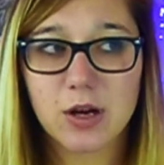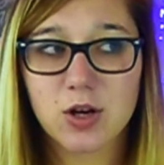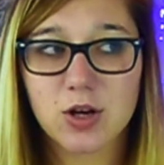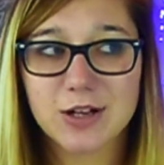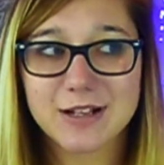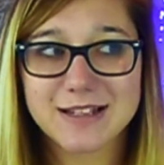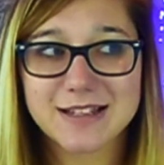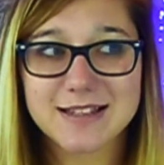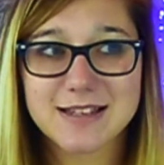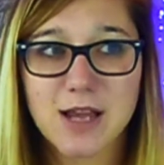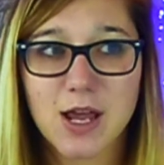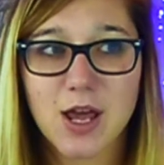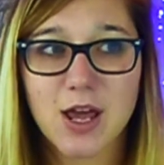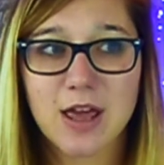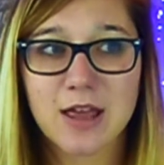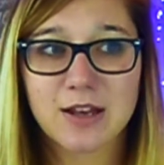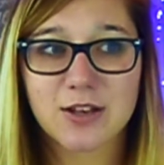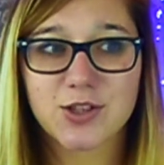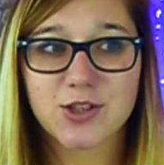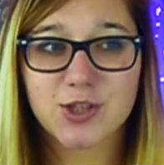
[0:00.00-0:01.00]
Because
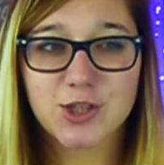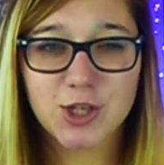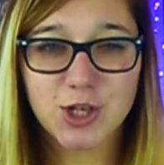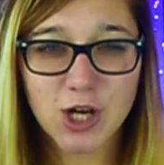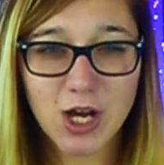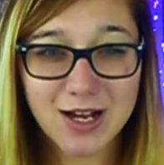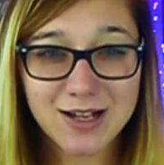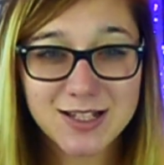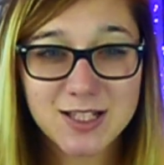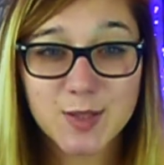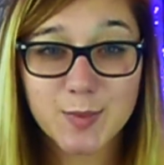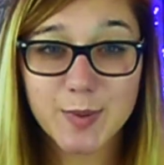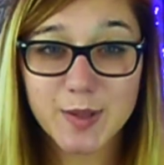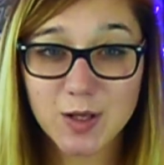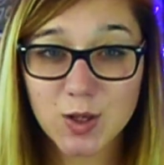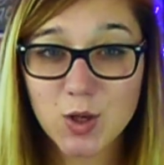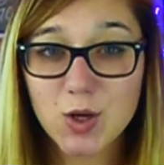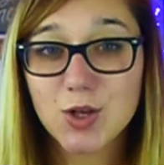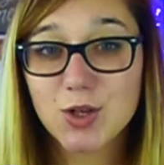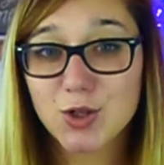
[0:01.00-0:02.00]

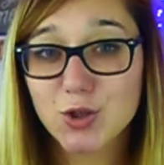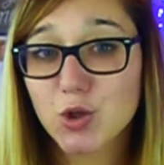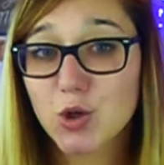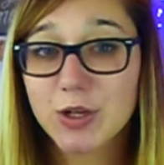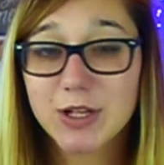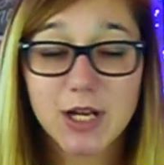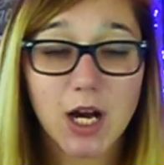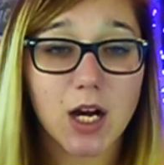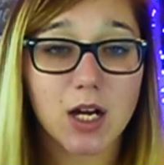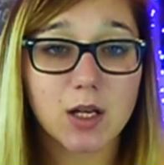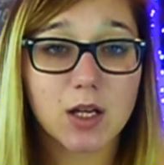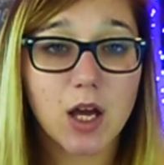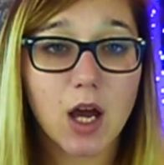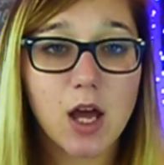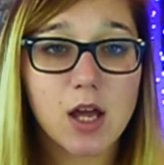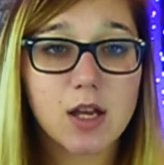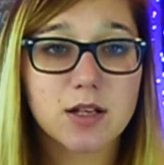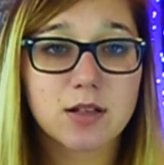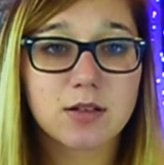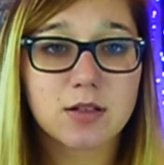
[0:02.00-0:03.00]
just because you're
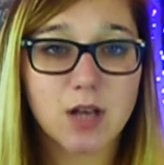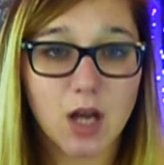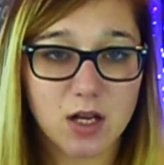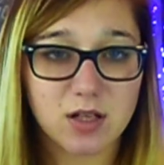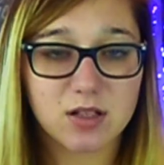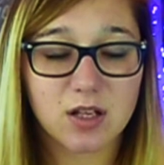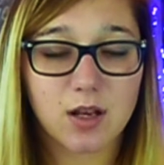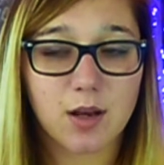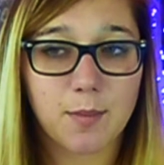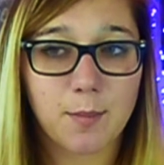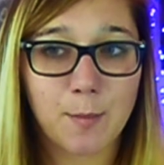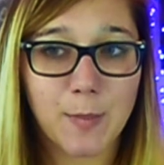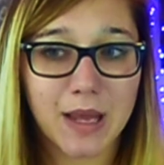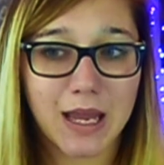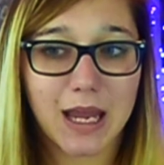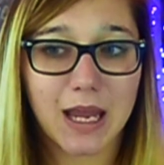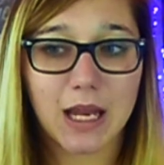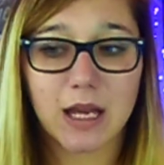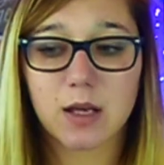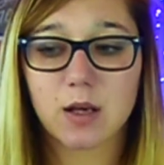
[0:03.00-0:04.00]
younger doesn't
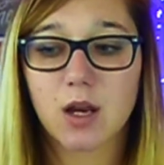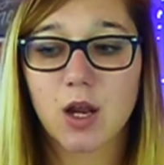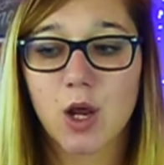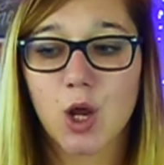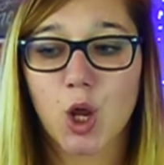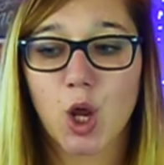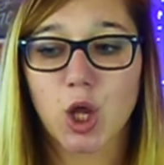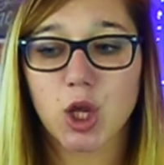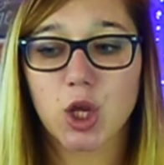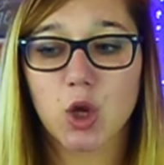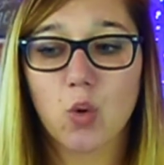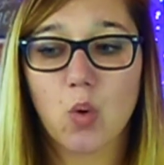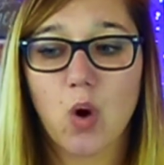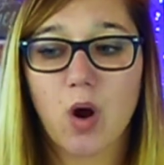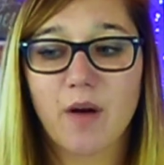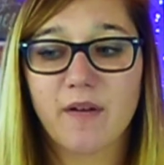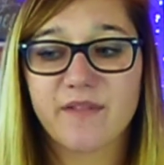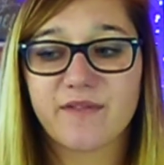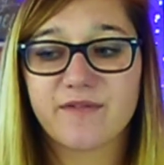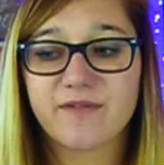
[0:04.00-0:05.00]
mean
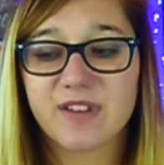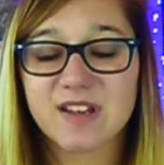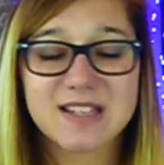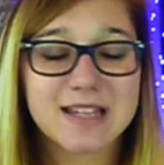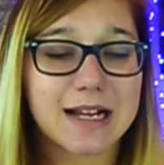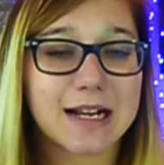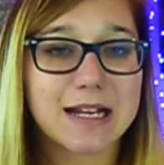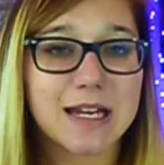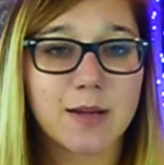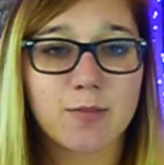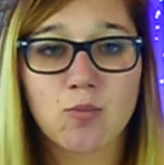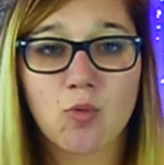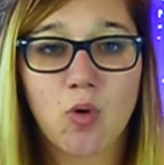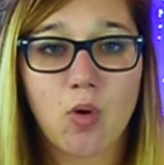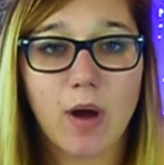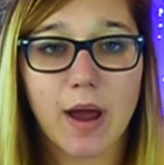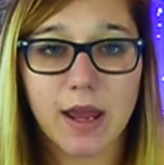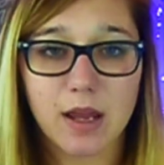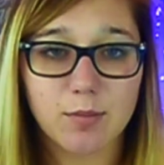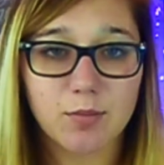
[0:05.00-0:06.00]
you are physically
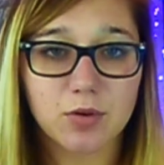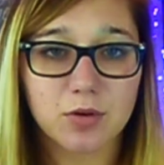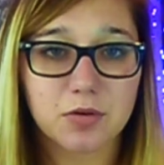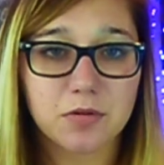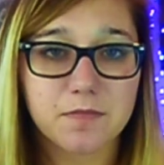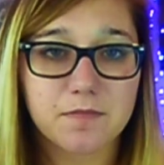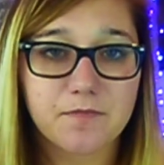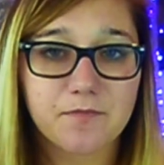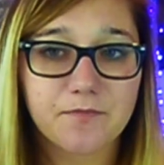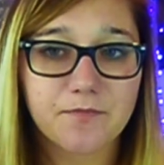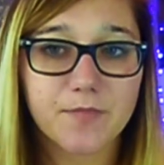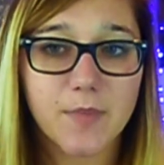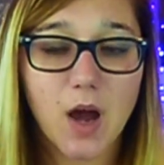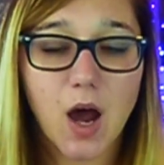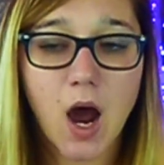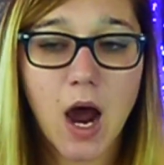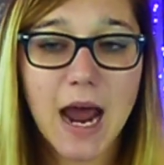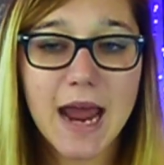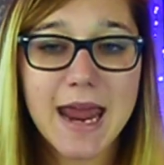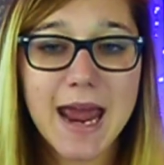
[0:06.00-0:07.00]
more able.
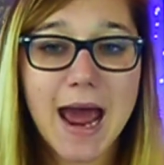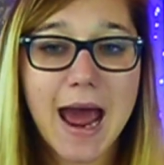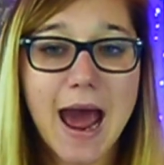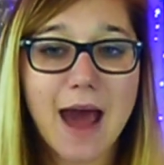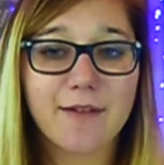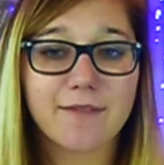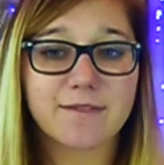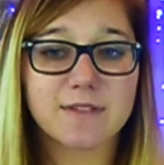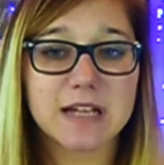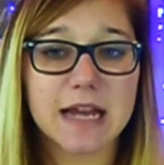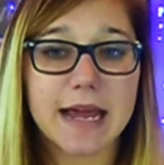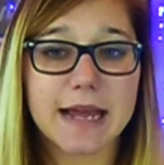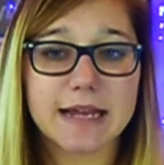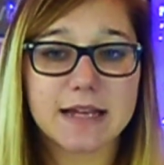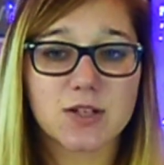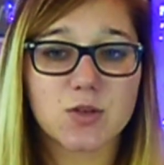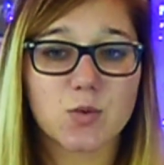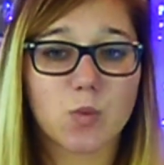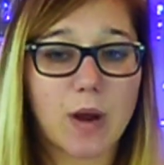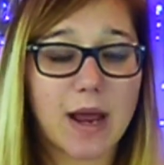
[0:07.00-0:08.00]
I have
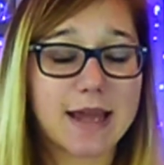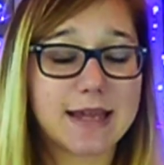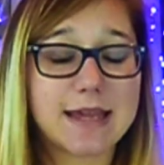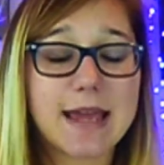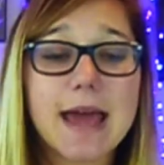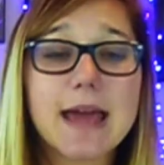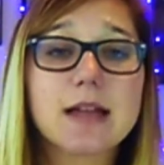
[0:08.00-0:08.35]
days where,